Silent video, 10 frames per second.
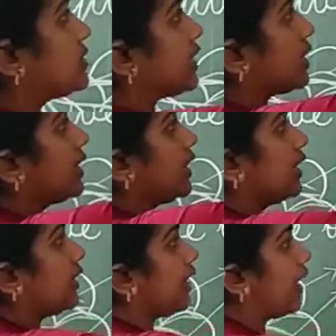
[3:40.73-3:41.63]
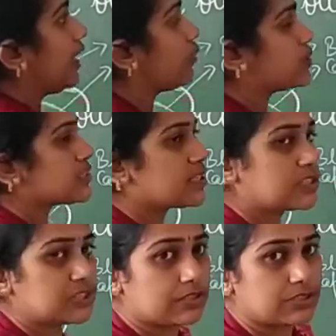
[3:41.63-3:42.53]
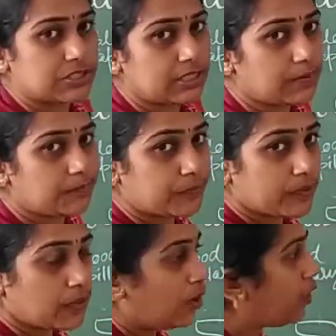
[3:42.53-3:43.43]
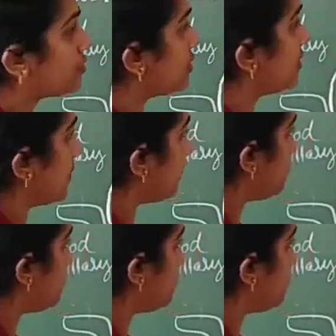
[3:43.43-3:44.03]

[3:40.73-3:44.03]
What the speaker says: sucking in the air which is rich in oxygen.